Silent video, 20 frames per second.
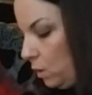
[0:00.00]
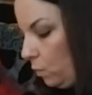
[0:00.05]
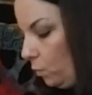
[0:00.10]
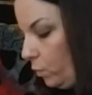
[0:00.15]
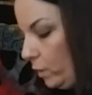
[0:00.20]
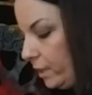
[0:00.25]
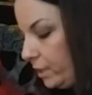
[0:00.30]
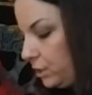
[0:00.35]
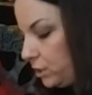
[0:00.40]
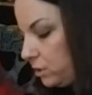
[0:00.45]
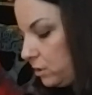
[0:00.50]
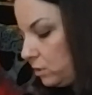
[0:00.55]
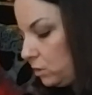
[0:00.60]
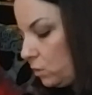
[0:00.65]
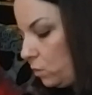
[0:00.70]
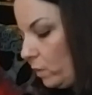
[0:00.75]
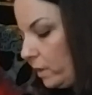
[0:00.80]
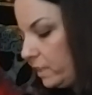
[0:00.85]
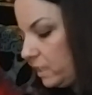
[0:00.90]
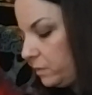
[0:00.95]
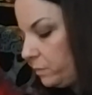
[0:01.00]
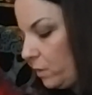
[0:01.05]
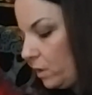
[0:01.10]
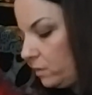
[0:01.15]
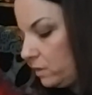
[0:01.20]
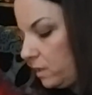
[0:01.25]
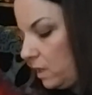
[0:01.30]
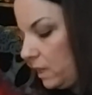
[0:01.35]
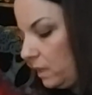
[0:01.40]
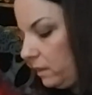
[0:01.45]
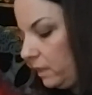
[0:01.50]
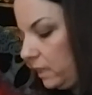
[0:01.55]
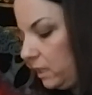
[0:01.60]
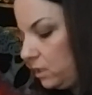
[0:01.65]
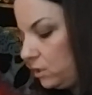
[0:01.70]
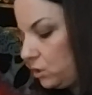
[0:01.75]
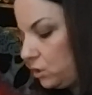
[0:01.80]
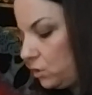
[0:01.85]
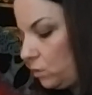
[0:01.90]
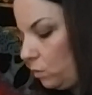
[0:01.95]
which choice most likely
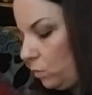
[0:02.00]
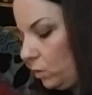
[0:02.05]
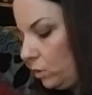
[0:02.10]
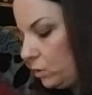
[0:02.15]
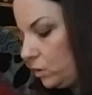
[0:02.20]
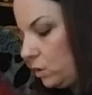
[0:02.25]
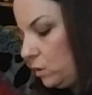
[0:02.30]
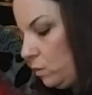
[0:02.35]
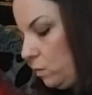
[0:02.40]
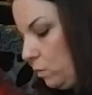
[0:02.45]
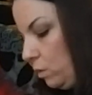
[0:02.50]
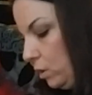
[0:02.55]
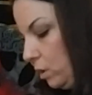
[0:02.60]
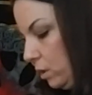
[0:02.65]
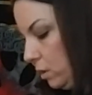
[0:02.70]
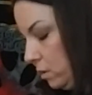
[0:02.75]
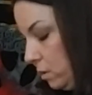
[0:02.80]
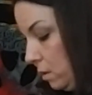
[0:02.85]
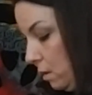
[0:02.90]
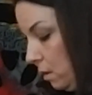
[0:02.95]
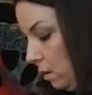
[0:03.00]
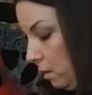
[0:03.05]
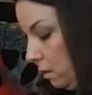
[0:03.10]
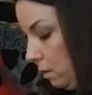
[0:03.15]
ensures your